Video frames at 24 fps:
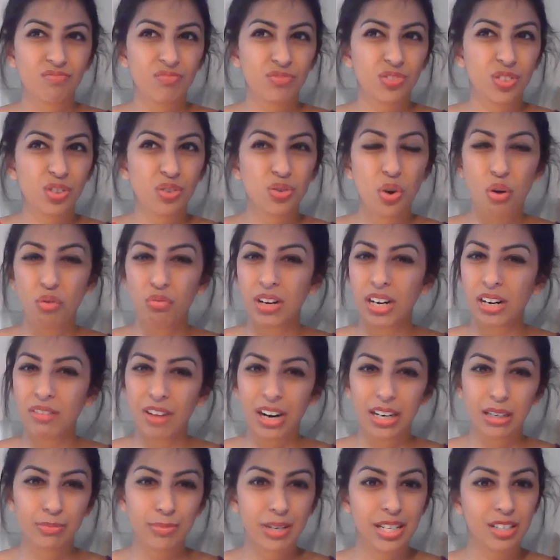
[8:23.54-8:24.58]
Not really
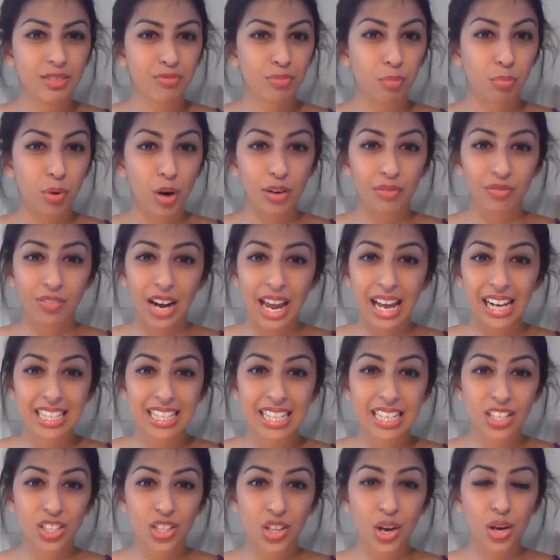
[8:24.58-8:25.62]
recommended for
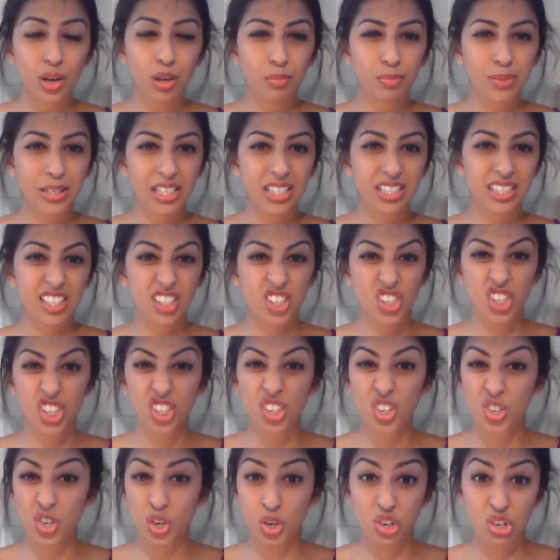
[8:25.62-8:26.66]
prophylaxis though, because it's
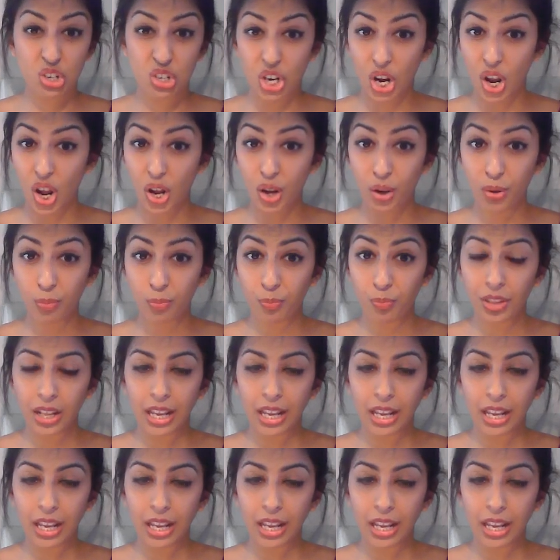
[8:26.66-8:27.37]
just too slow.